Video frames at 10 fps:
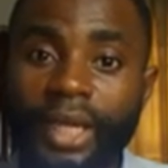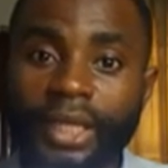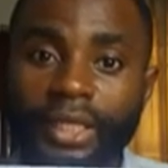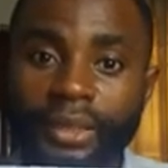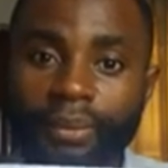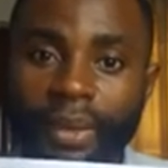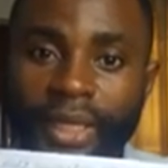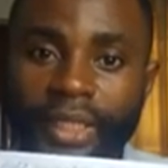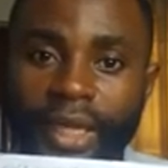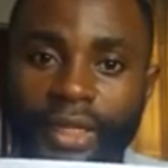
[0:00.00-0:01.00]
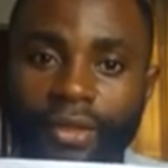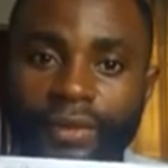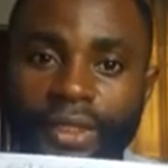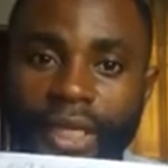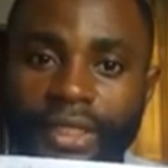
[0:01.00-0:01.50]
By the end of
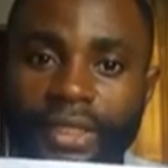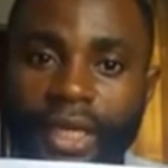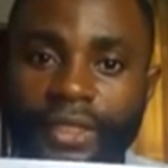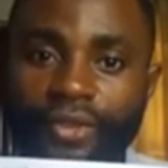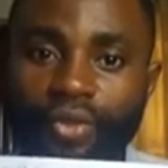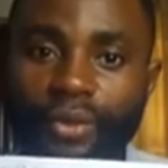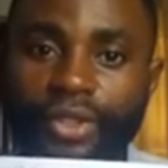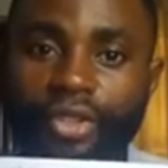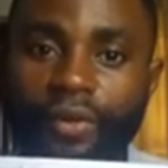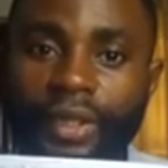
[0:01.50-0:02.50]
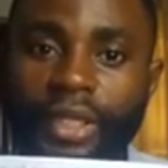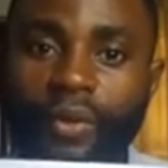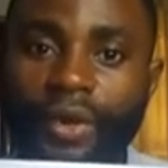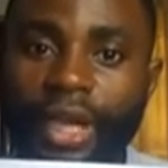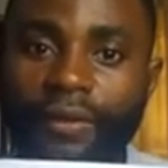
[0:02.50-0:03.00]
the 1992, we discovered that
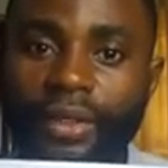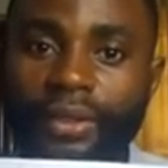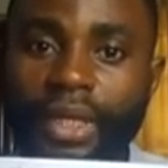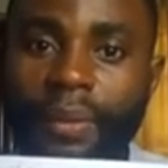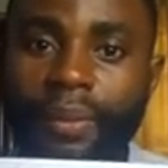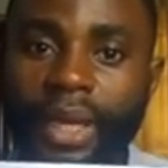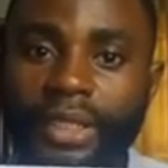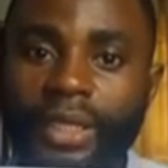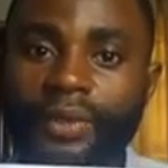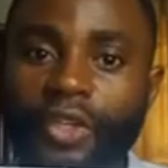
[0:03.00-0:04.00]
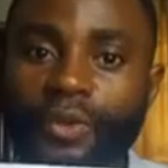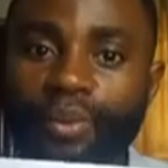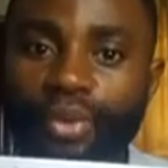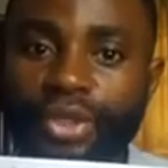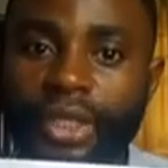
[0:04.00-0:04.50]
we have another bad debt
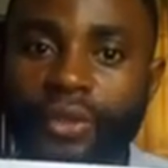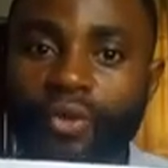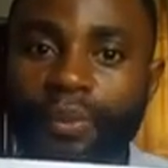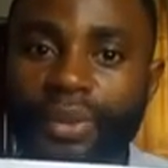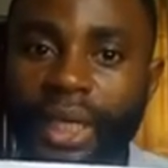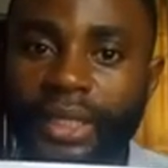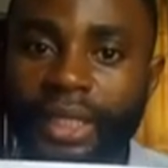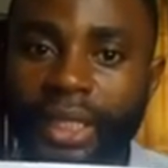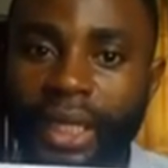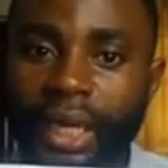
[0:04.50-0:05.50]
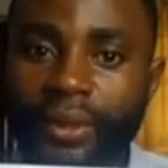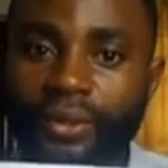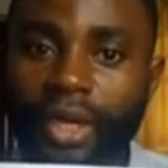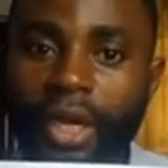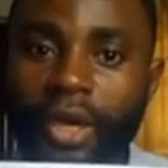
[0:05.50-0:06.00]
posted to P&L account,
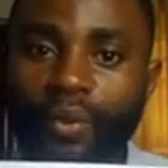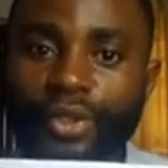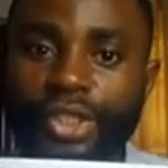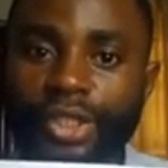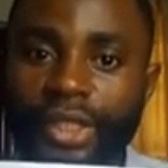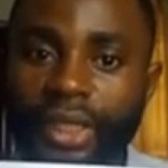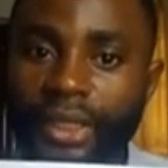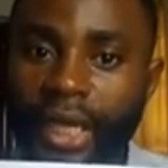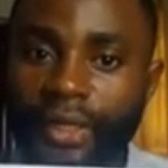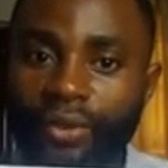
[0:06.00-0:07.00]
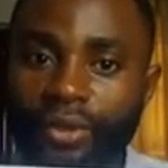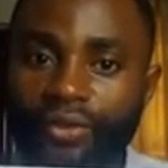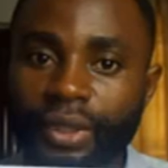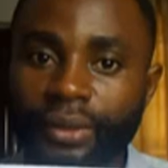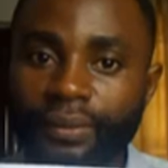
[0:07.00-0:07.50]
which is
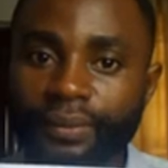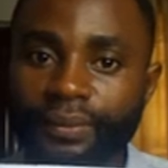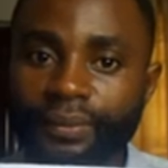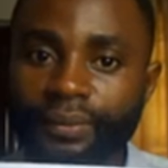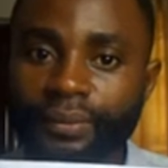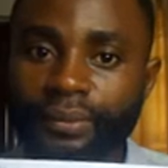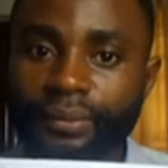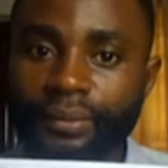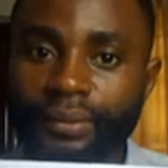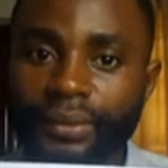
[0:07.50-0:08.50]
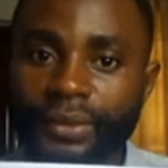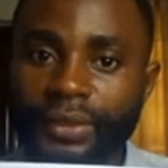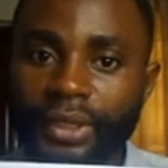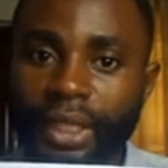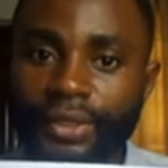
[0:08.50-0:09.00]
900.
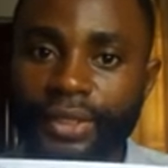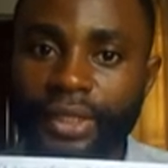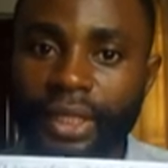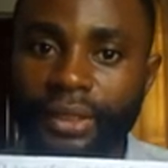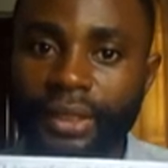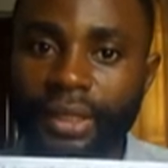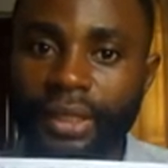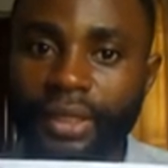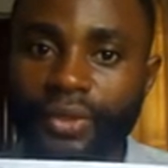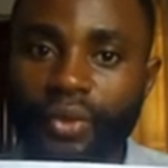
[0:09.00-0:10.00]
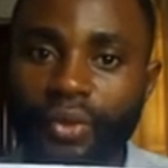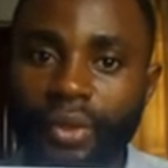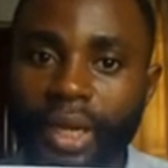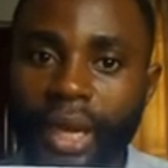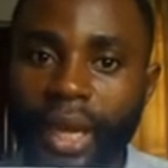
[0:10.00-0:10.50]
Can you see that? So
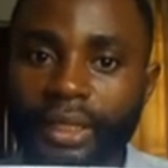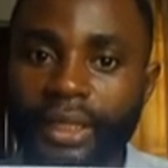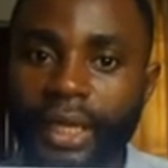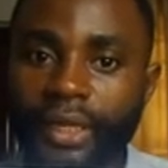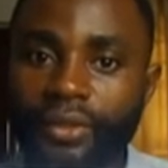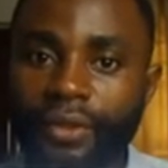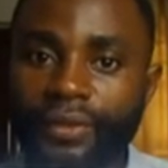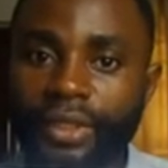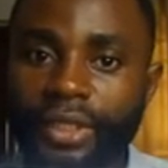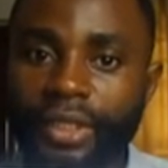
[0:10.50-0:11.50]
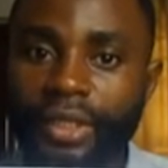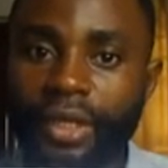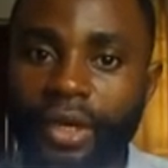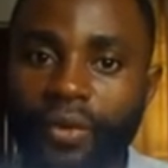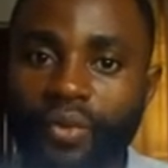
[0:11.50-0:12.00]
at the end of the day,
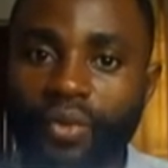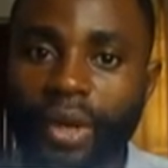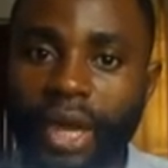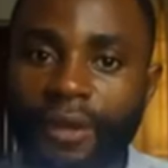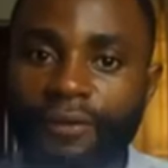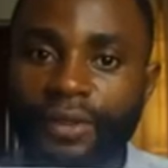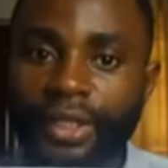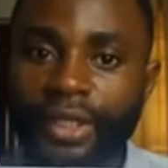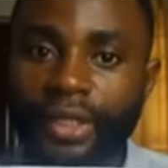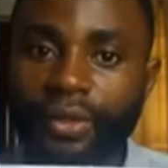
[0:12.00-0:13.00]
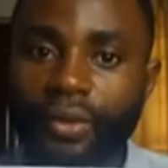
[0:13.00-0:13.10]
we'll have a